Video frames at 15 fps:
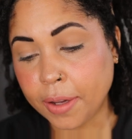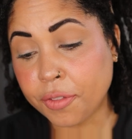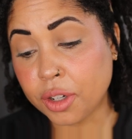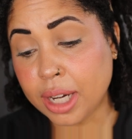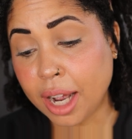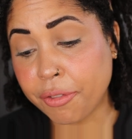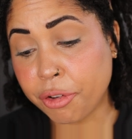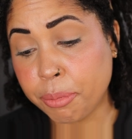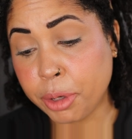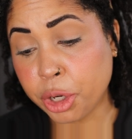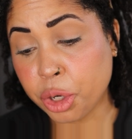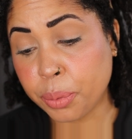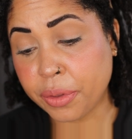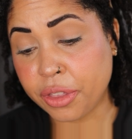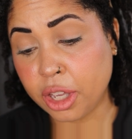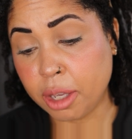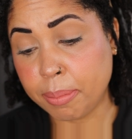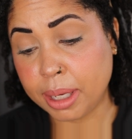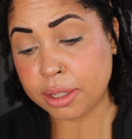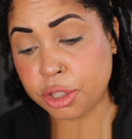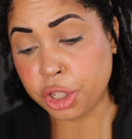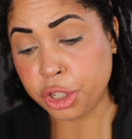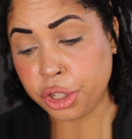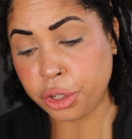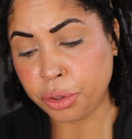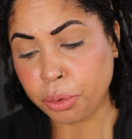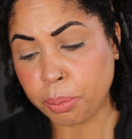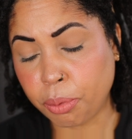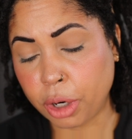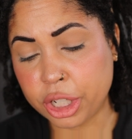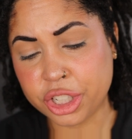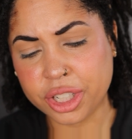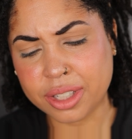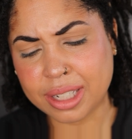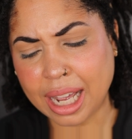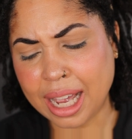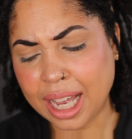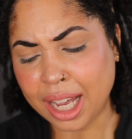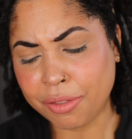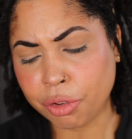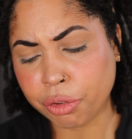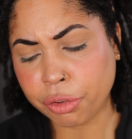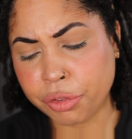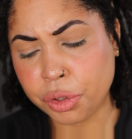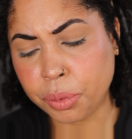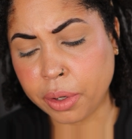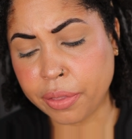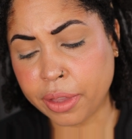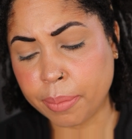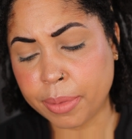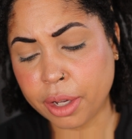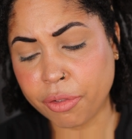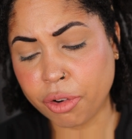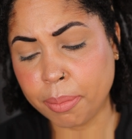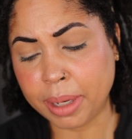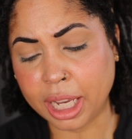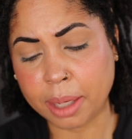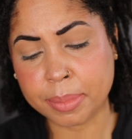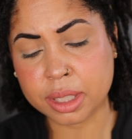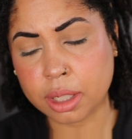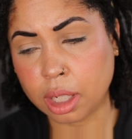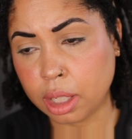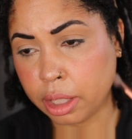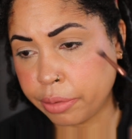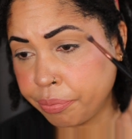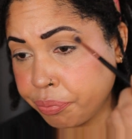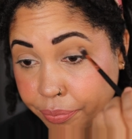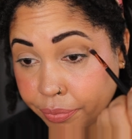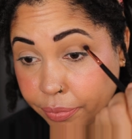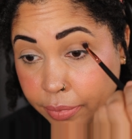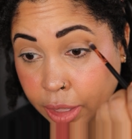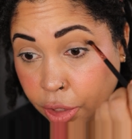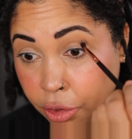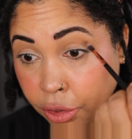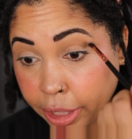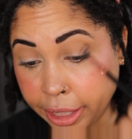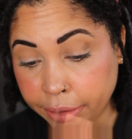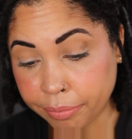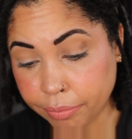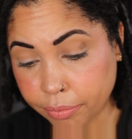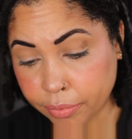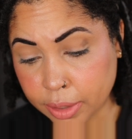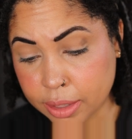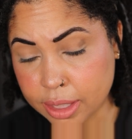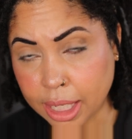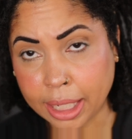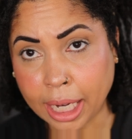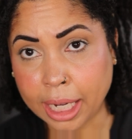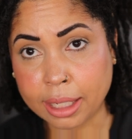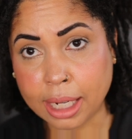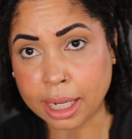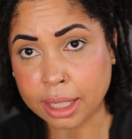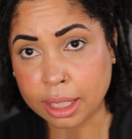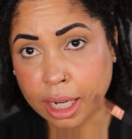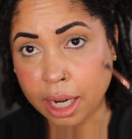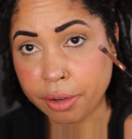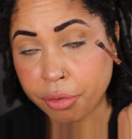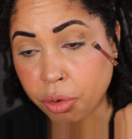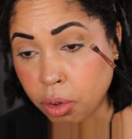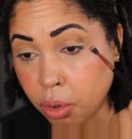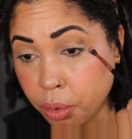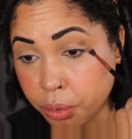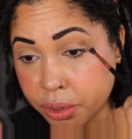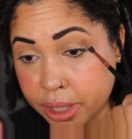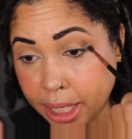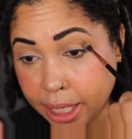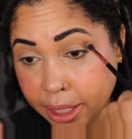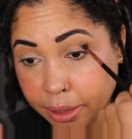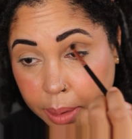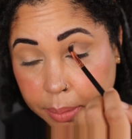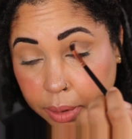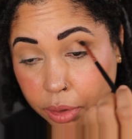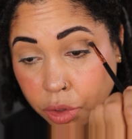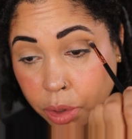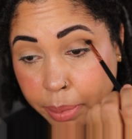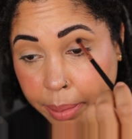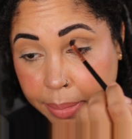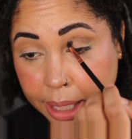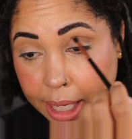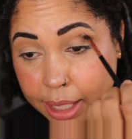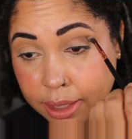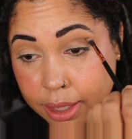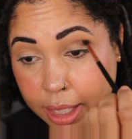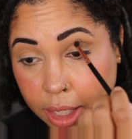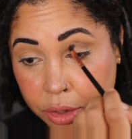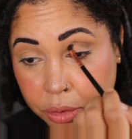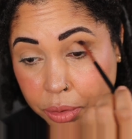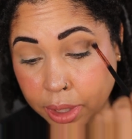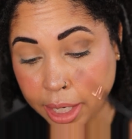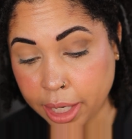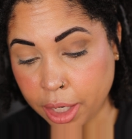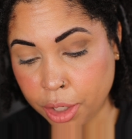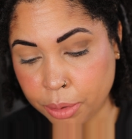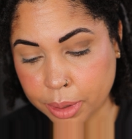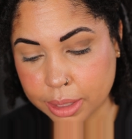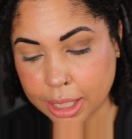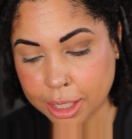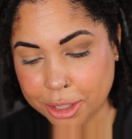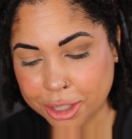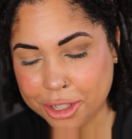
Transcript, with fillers: If you're not familiar with the MSQ brushes, I have a review on them. They're from Amazon. They're great. It's like $8.99 for a whole set. I'm a little bit behind schedule now because I had to